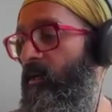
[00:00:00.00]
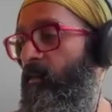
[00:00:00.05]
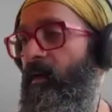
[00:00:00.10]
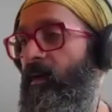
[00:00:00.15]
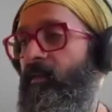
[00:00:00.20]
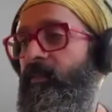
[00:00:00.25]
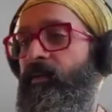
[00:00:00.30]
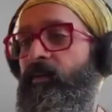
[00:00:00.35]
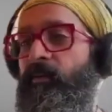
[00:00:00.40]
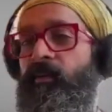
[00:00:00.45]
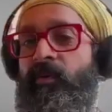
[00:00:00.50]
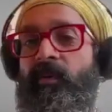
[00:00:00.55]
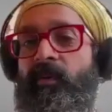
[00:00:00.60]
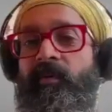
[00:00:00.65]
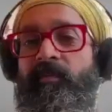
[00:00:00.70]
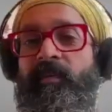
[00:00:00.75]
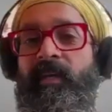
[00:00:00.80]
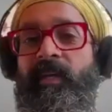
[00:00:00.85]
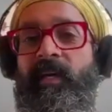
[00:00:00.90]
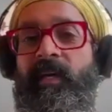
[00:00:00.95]
talk about the
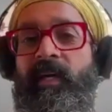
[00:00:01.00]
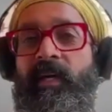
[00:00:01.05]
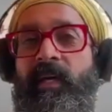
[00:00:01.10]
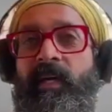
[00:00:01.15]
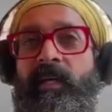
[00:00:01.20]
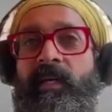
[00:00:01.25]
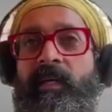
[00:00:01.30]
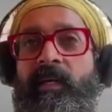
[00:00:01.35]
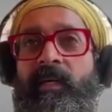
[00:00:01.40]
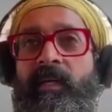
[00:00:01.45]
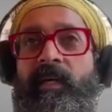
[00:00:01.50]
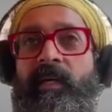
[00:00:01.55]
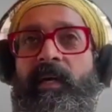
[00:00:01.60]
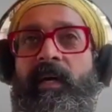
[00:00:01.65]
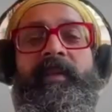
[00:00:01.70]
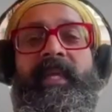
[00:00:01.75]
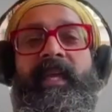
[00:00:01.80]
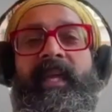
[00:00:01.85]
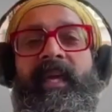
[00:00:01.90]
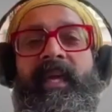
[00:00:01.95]
role of AI.
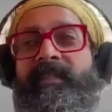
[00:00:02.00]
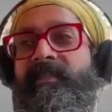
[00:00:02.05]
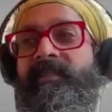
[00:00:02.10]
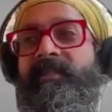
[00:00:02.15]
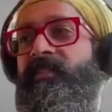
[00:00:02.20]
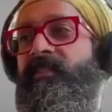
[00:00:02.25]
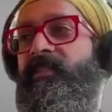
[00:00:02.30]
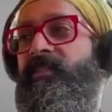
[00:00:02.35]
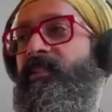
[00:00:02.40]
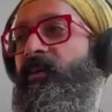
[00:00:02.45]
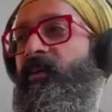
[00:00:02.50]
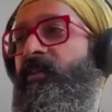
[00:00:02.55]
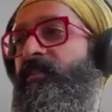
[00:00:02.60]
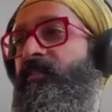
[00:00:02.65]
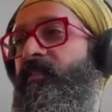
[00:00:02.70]
Let me guess. This is